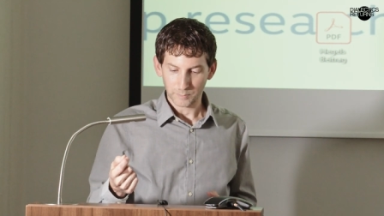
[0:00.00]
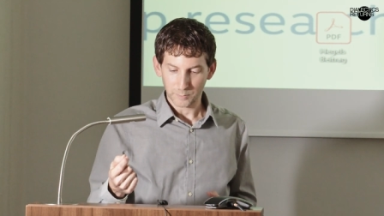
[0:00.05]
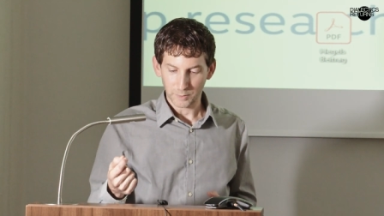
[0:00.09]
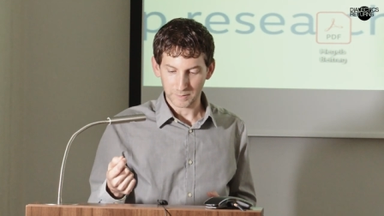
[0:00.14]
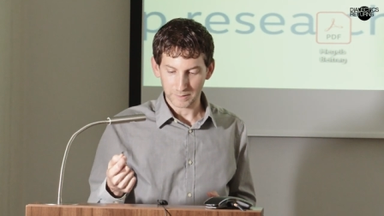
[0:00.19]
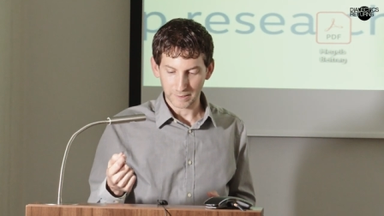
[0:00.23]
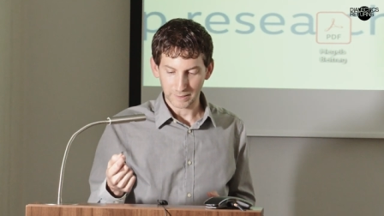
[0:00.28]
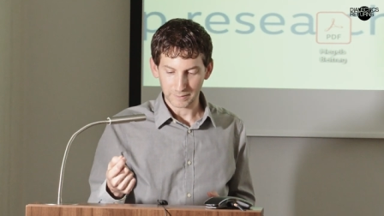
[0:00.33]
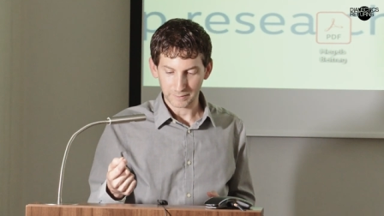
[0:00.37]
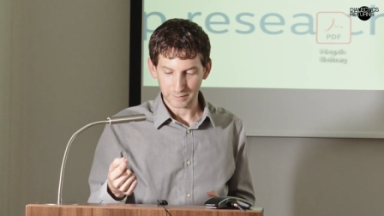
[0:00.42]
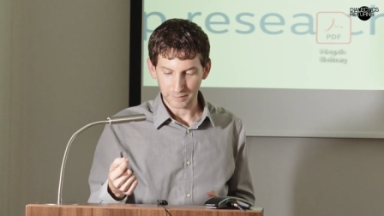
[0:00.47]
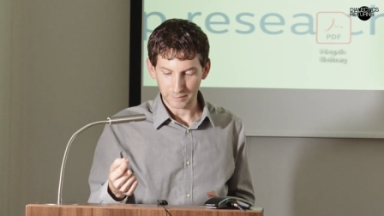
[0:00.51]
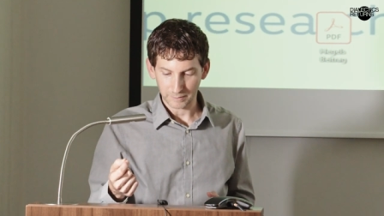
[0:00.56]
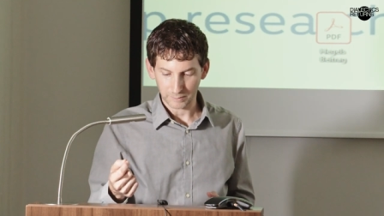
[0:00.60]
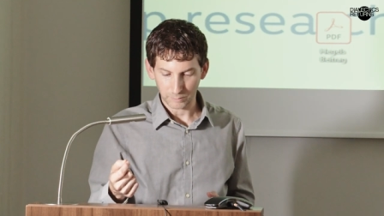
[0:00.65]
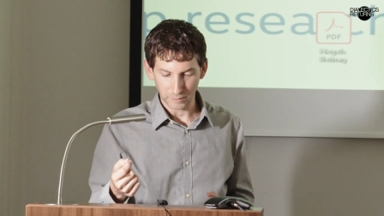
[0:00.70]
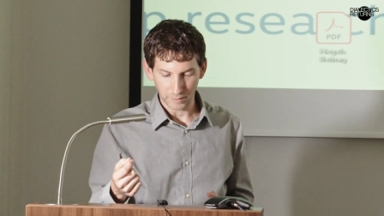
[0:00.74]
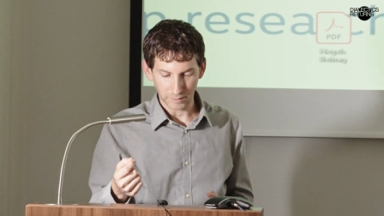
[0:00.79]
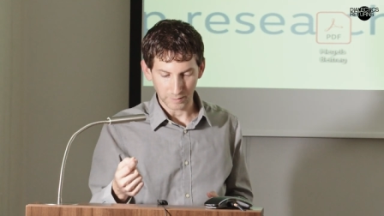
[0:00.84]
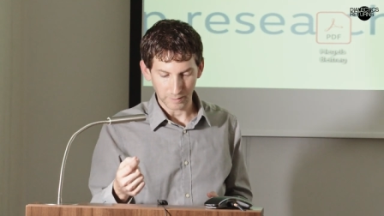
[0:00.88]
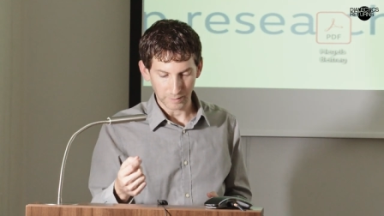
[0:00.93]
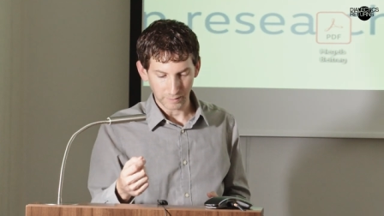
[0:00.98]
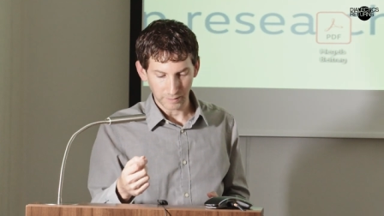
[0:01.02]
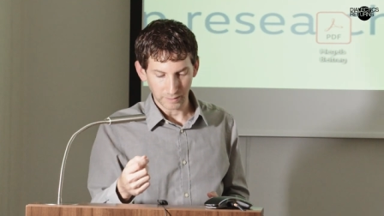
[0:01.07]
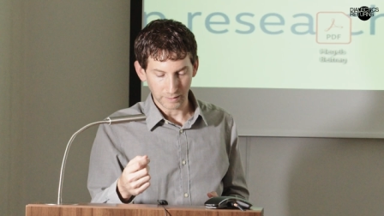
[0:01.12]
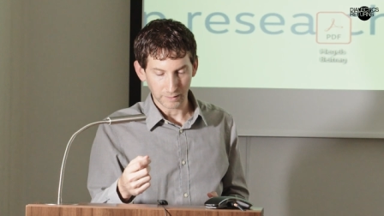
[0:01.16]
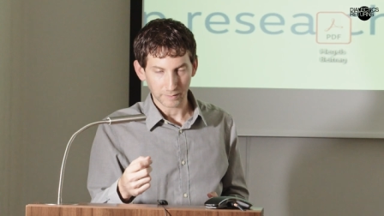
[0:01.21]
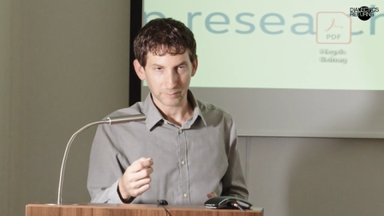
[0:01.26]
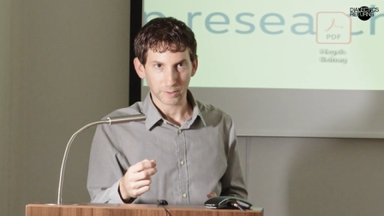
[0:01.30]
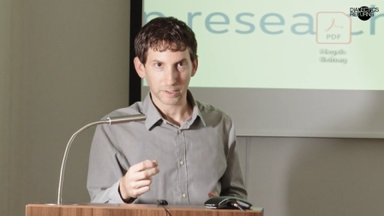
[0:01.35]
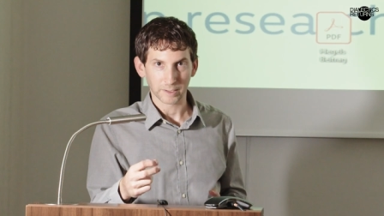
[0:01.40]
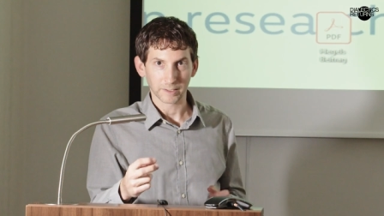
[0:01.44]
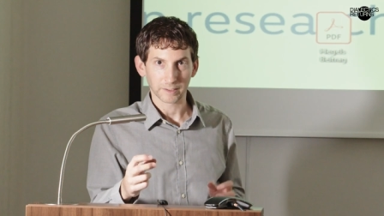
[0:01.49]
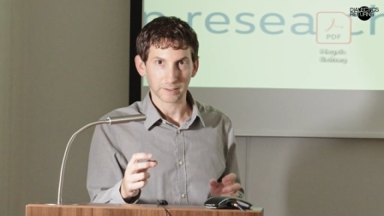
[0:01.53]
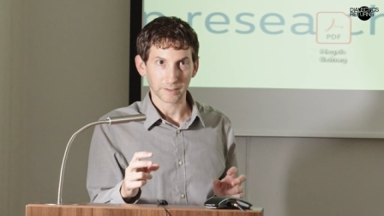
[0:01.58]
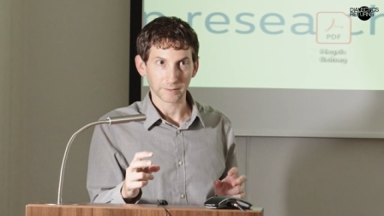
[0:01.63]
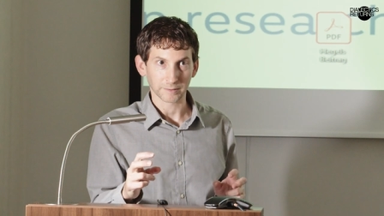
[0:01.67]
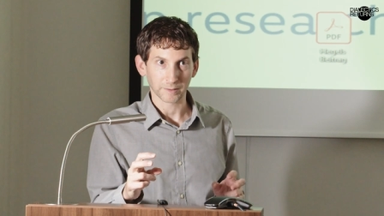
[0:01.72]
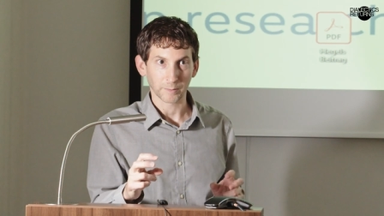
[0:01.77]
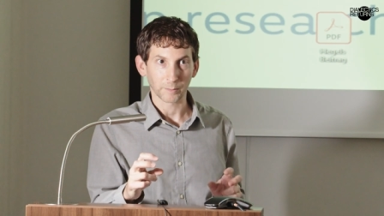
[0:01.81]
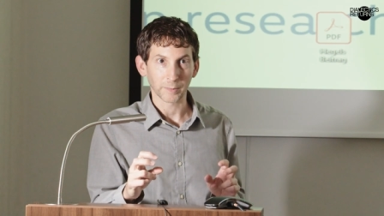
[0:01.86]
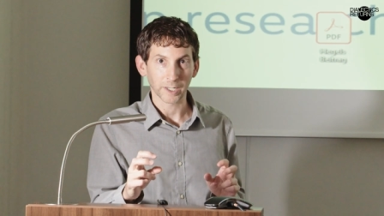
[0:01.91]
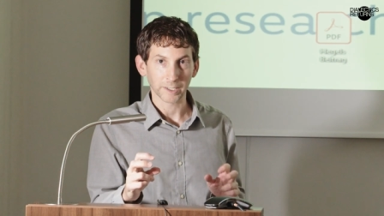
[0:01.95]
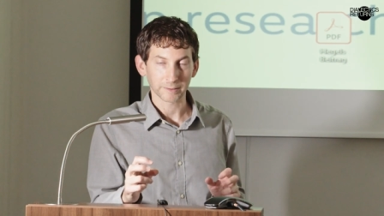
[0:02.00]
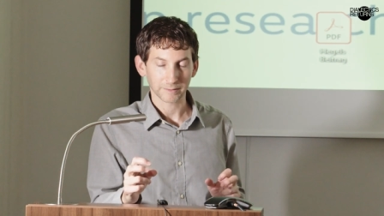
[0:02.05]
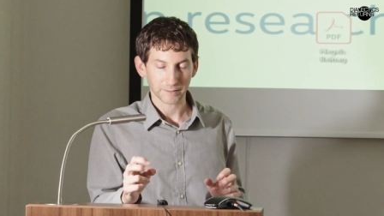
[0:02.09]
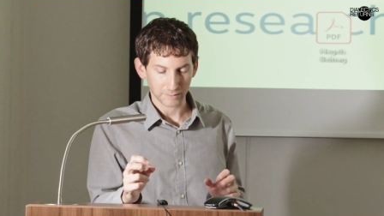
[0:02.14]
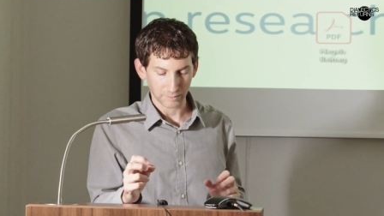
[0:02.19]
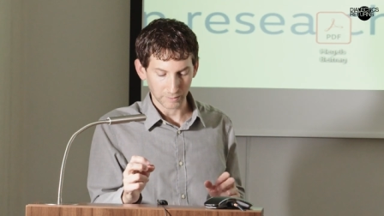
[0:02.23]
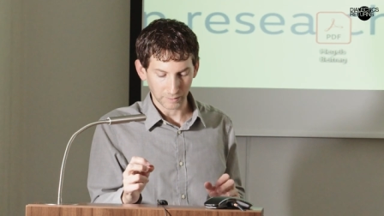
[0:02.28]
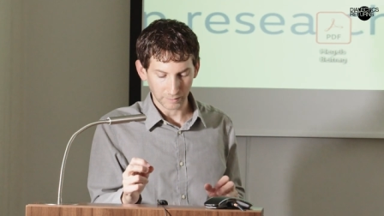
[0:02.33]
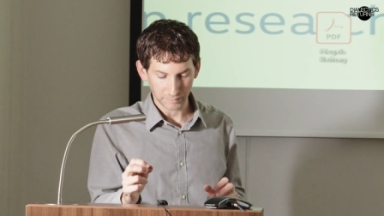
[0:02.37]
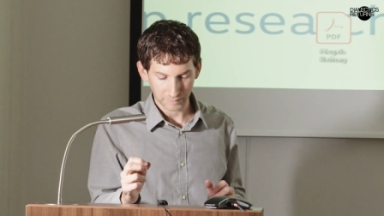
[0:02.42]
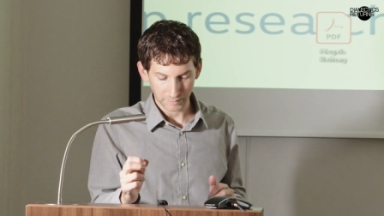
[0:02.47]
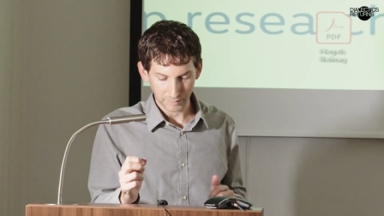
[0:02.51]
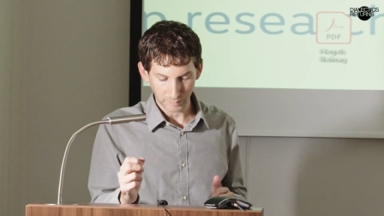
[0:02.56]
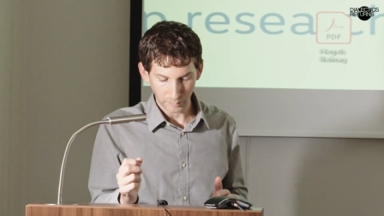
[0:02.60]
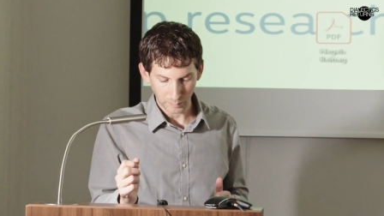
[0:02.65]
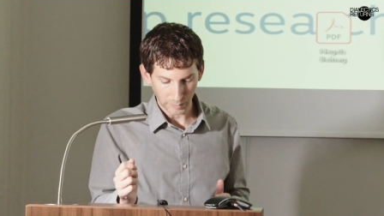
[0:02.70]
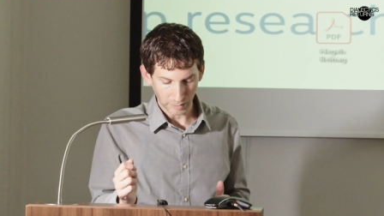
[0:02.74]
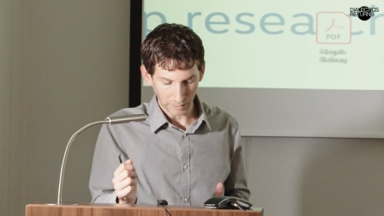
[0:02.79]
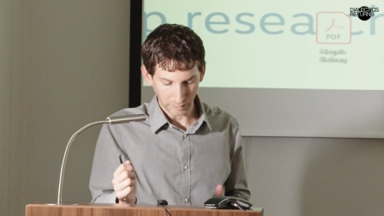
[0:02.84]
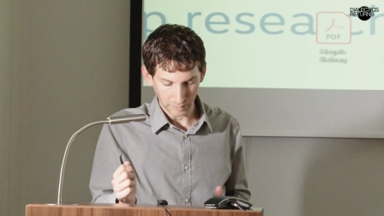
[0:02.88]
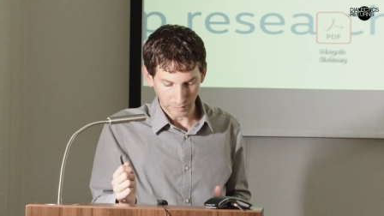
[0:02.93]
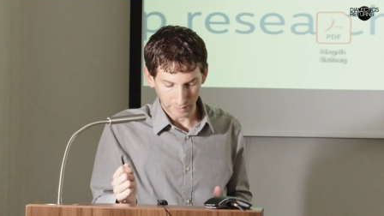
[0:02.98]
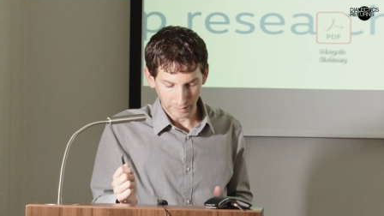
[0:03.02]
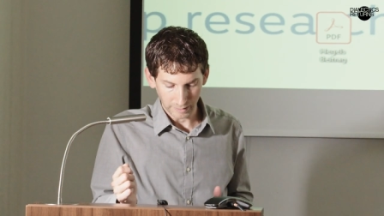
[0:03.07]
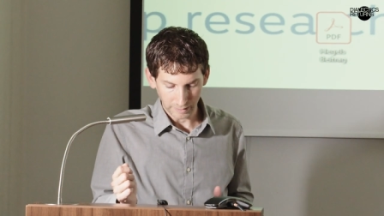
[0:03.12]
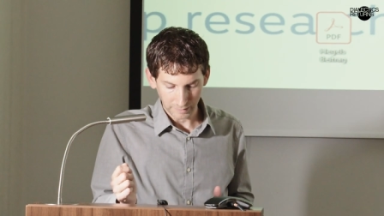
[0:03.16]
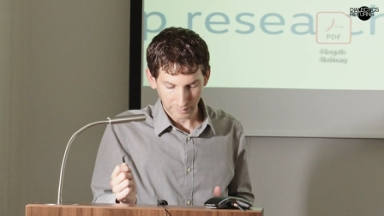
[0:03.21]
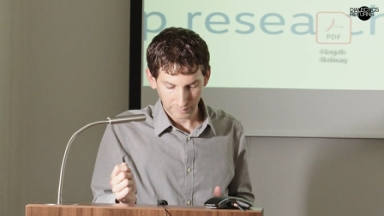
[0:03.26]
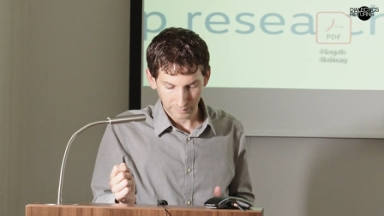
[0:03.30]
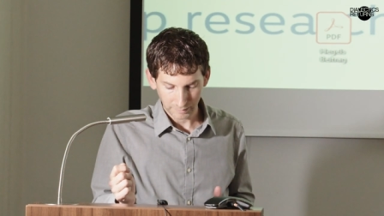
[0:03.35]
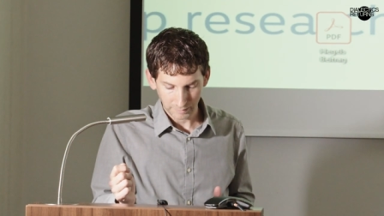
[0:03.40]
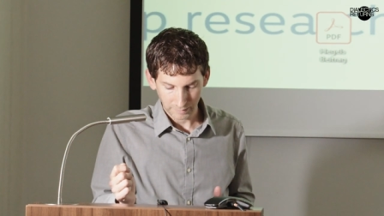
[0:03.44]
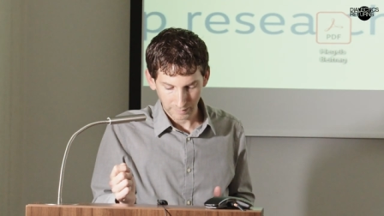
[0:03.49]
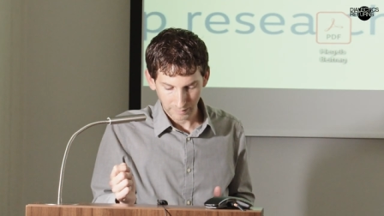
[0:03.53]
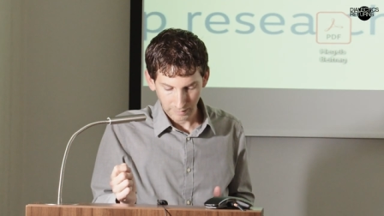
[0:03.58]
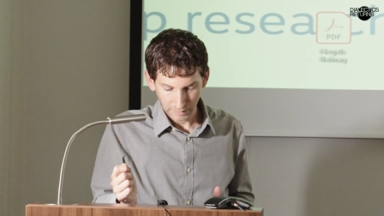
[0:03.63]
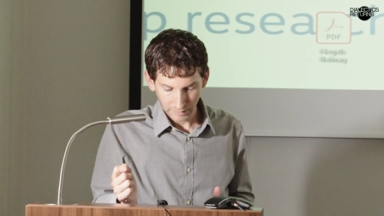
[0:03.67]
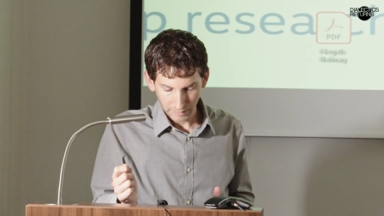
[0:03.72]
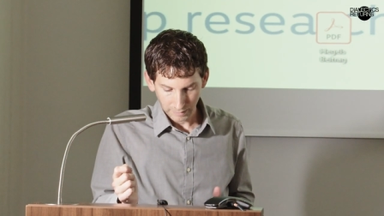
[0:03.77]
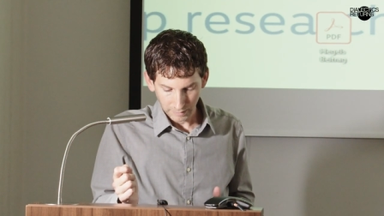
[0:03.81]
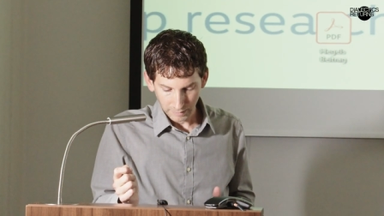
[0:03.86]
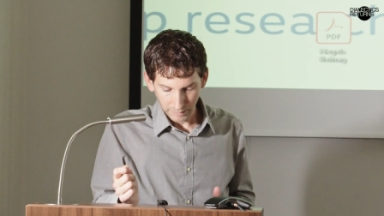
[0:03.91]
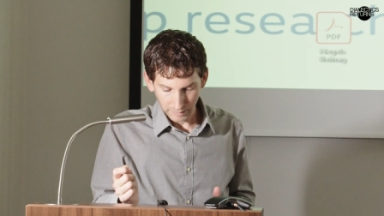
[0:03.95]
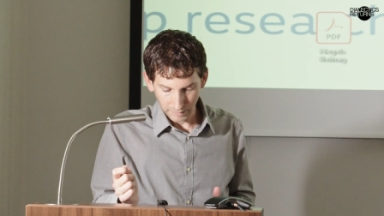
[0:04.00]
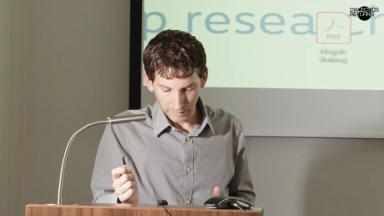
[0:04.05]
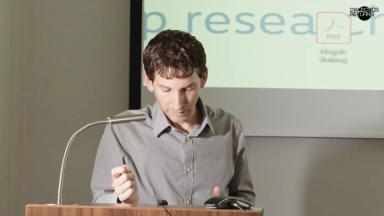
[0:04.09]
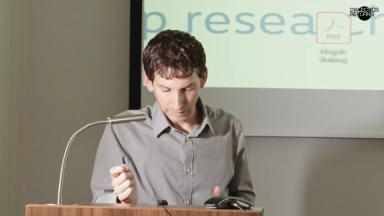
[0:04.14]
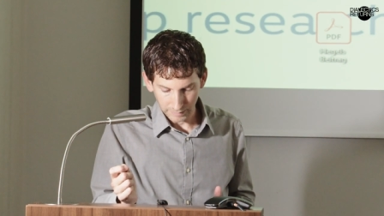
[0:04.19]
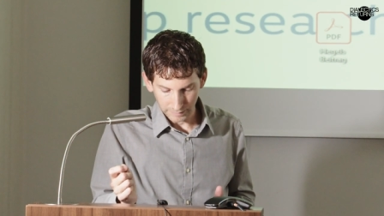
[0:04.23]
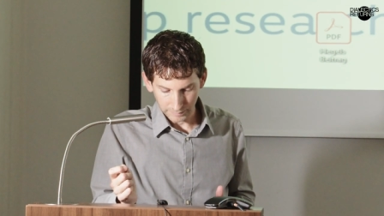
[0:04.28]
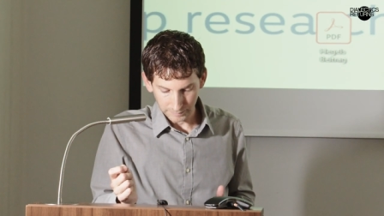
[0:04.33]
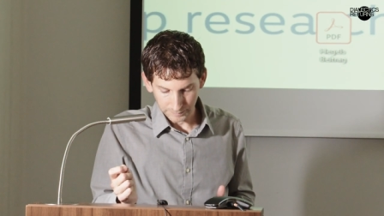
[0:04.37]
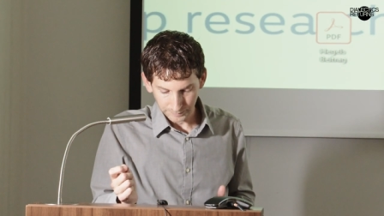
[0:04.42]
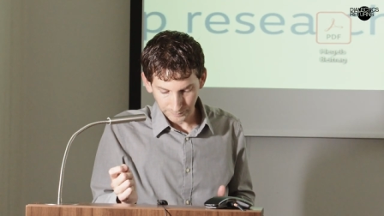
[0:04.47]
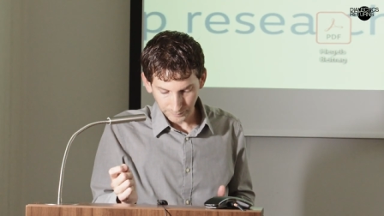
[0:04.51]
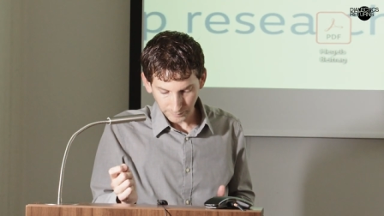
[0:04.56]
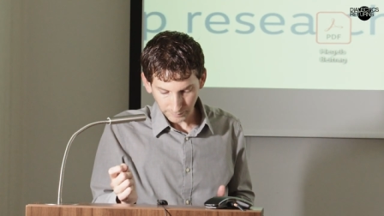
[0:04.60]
presents us with uh, what he calls a monstrous paradox. Um,